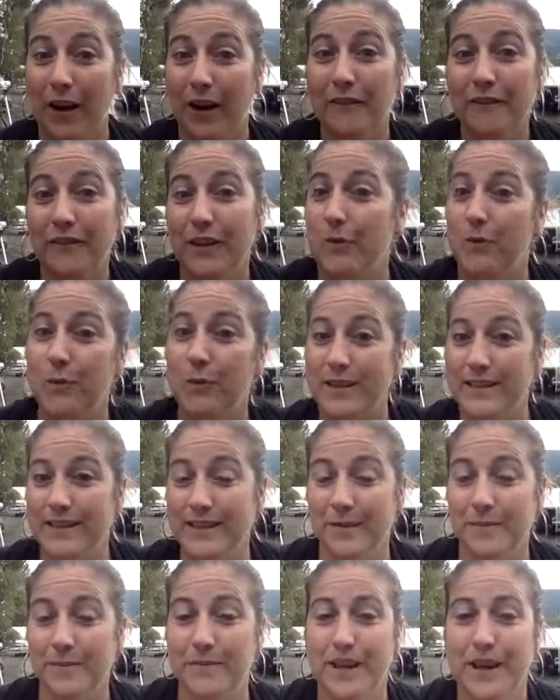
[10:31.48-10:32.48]
of? Like what's
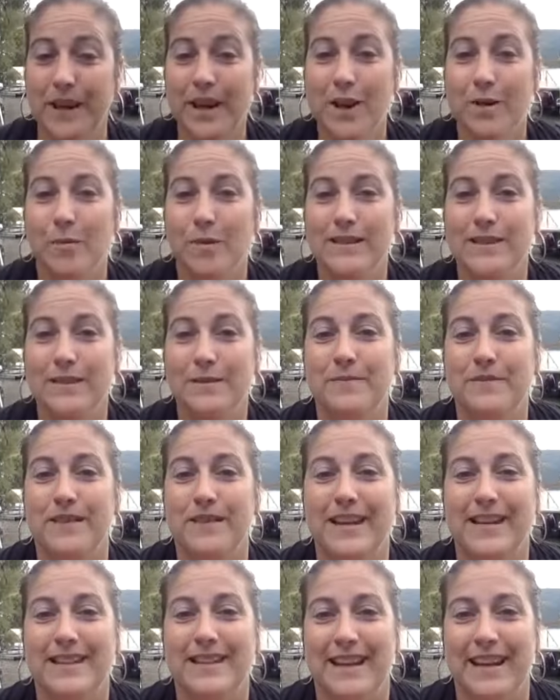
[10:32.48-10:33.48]
some
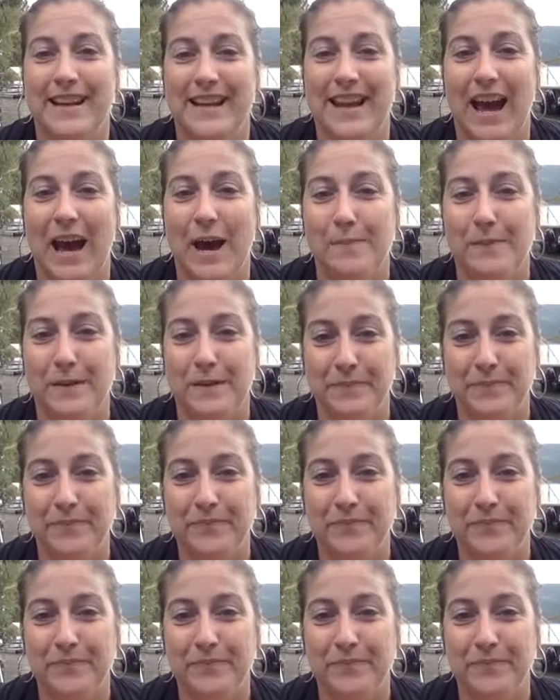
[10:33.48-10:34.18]
things that can happen?